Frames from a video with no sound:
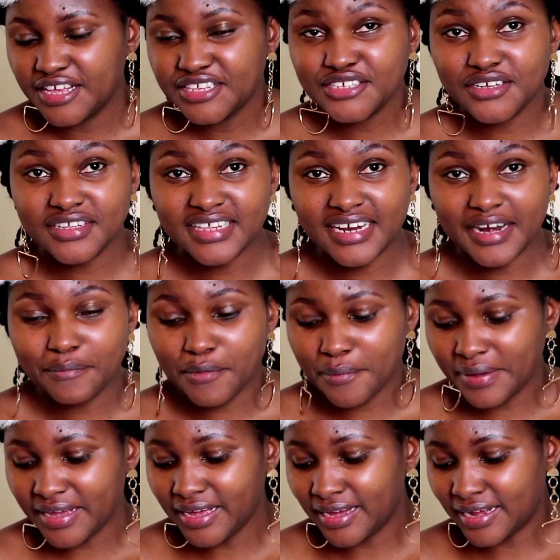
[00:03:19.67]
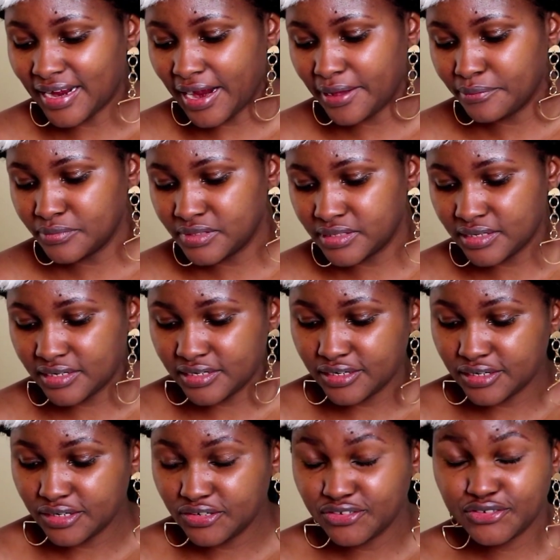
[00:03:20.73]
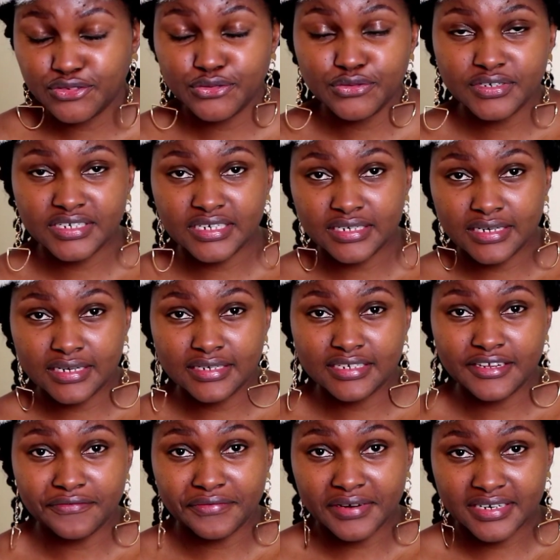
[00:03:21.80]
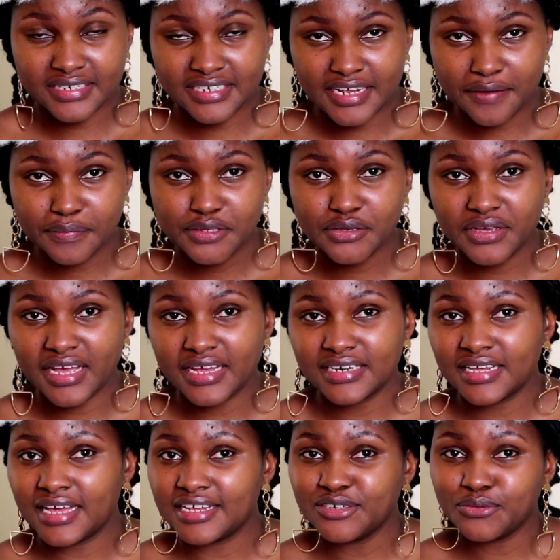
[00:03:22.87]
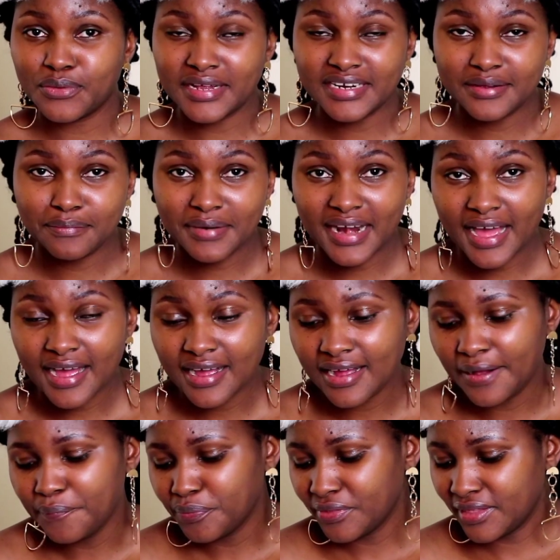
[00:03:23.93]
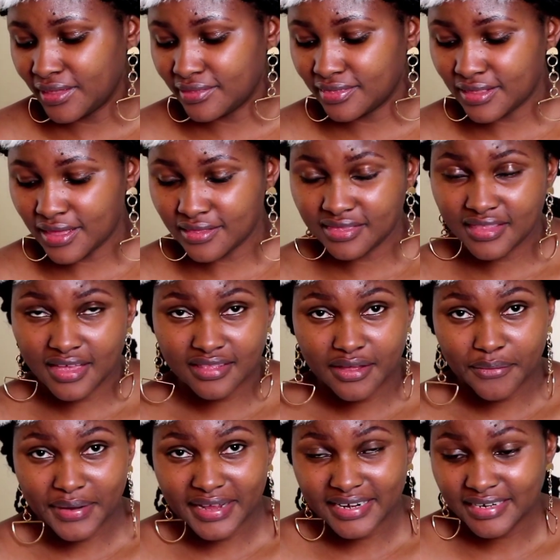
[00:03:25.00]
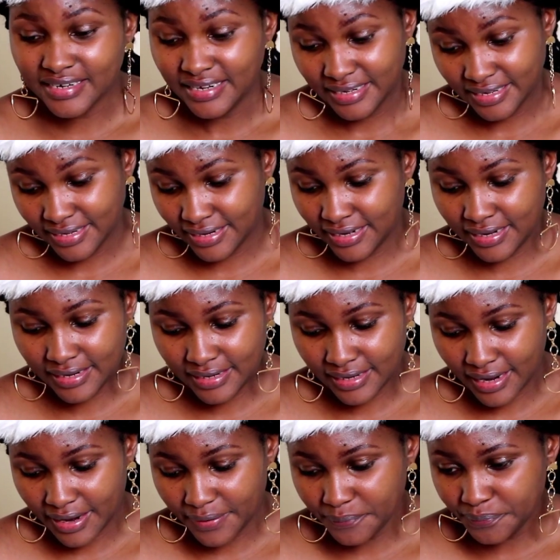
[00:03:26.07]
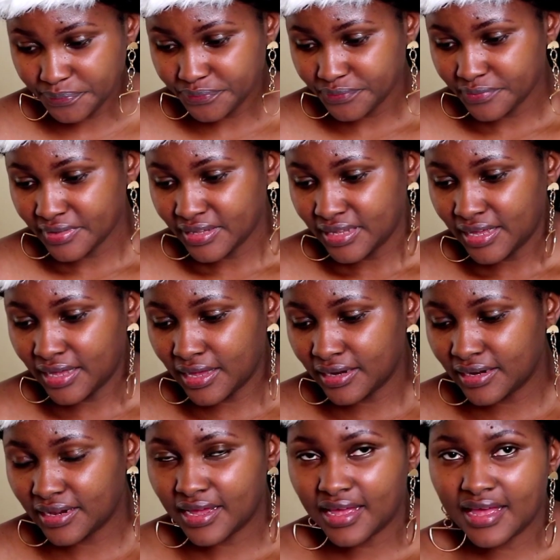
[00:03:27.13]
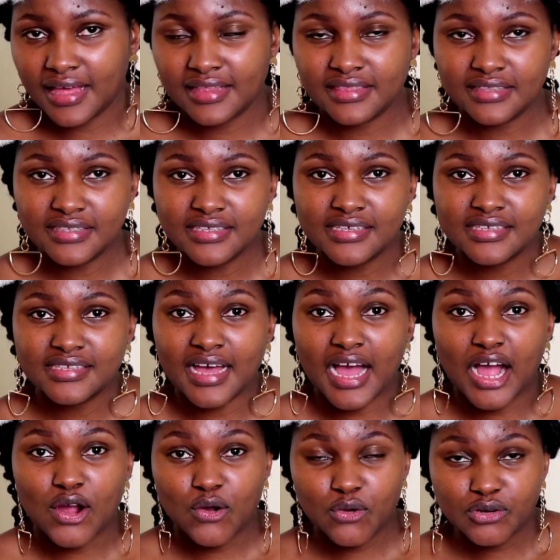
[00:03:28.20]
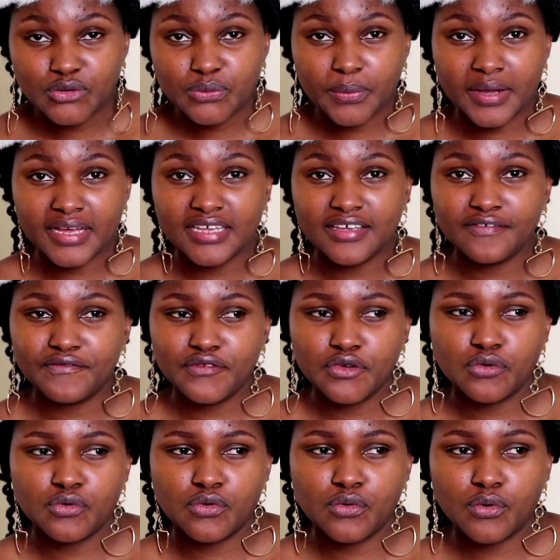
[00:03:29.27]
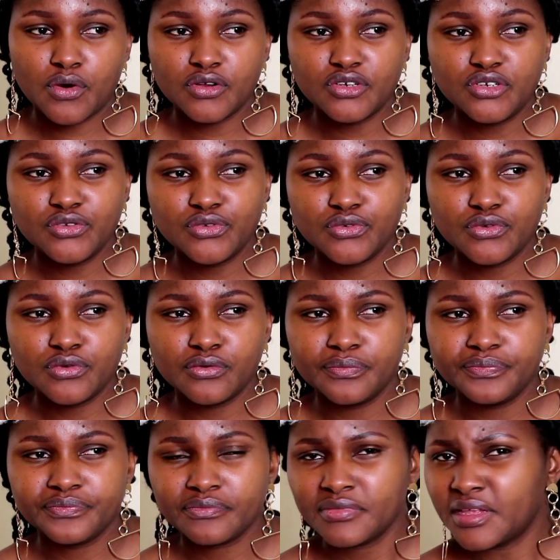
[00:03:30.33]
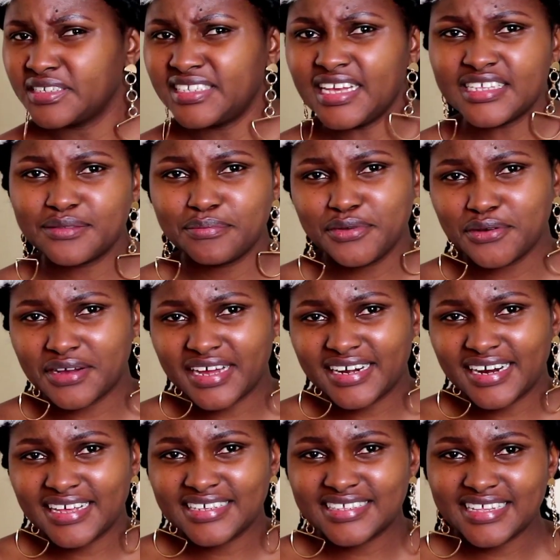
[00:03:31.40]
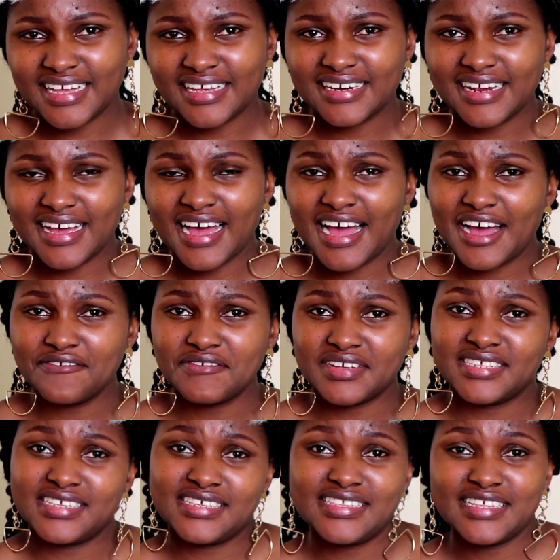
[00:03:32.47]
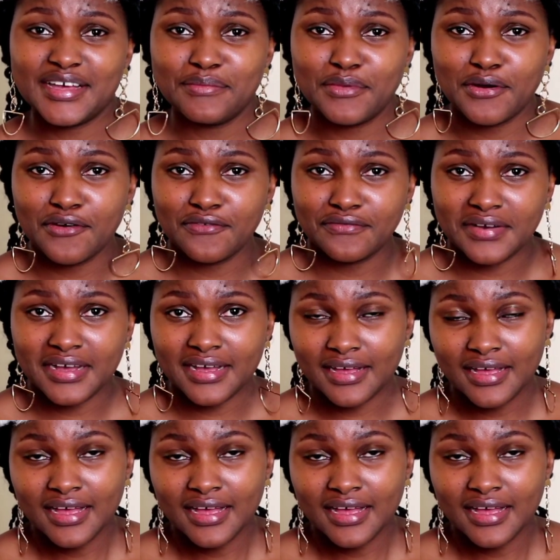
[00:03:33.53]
so the label maker comes in 2 different types. You can get one in black and then the other one clear. And this is a good way if you want to just be organized and have a system of